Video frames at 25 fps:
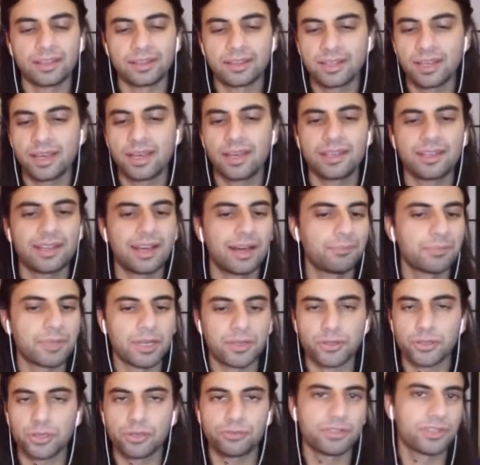And then,
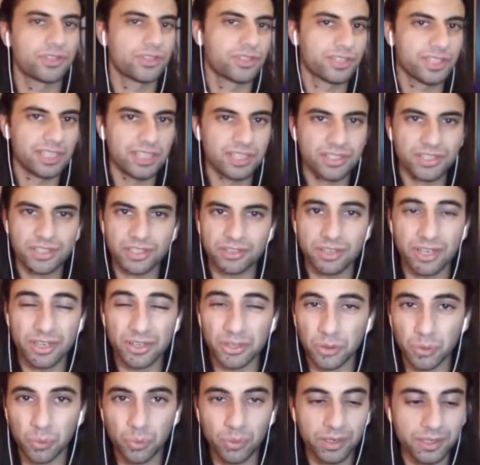I'm not sure if there's an
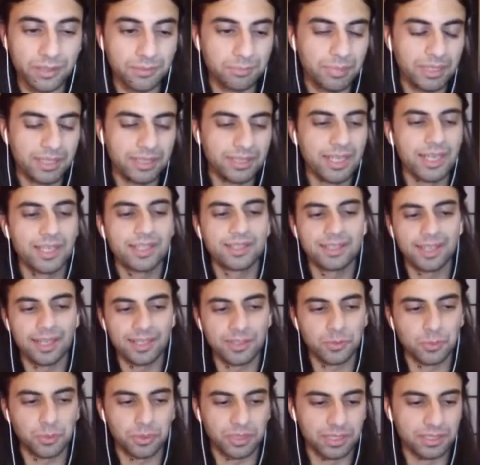Easter egg or what, but
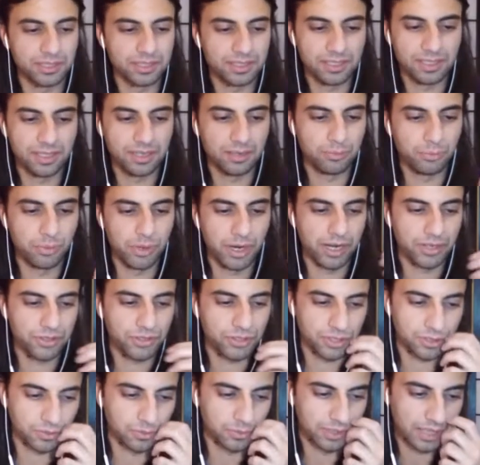then that's where the
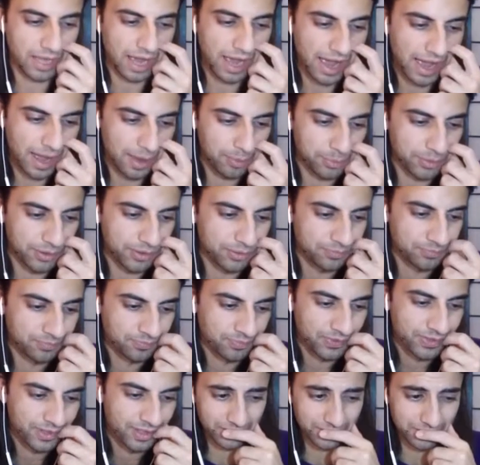branching will
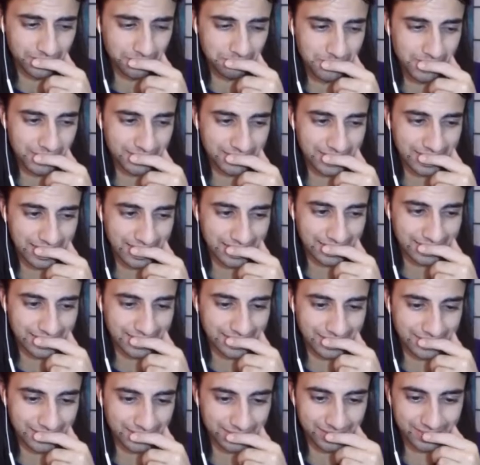happen. We got a little
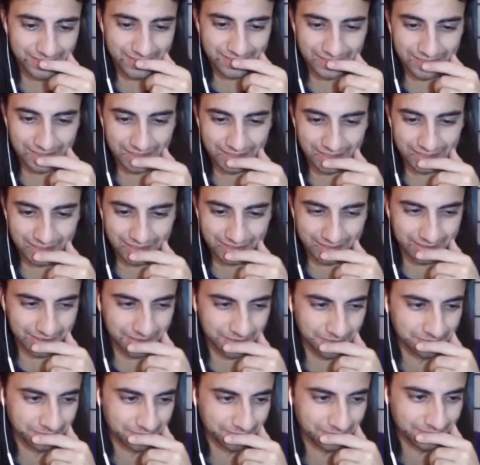Miltank here. Looks like
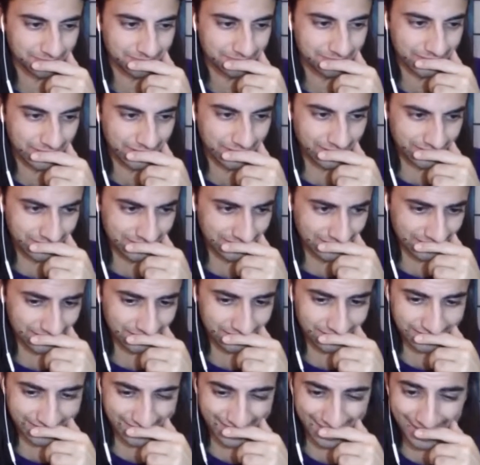a
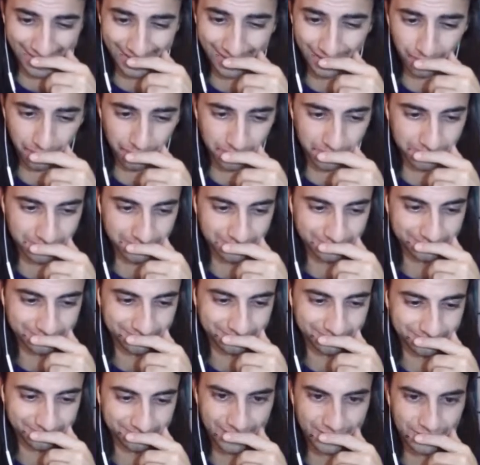little cow,
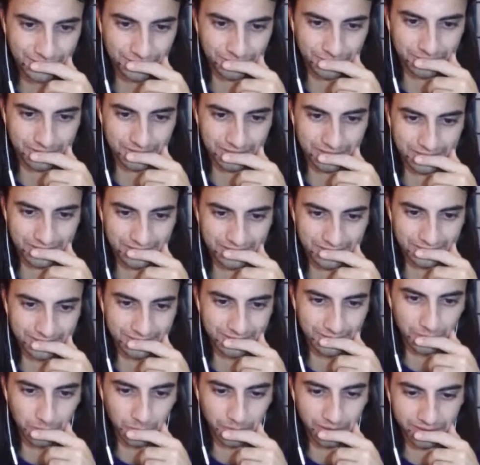actually.
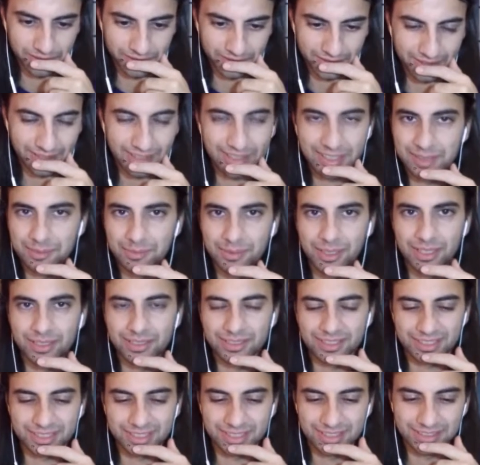A little weird
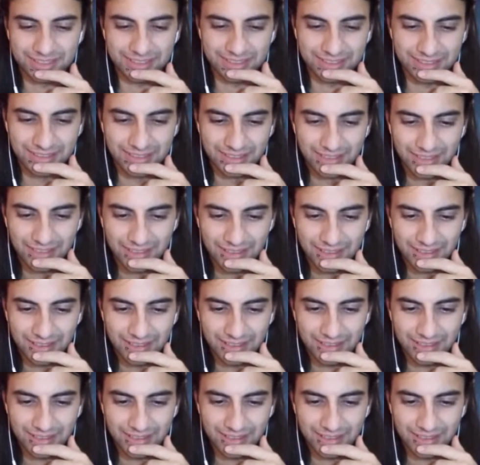name, honestly.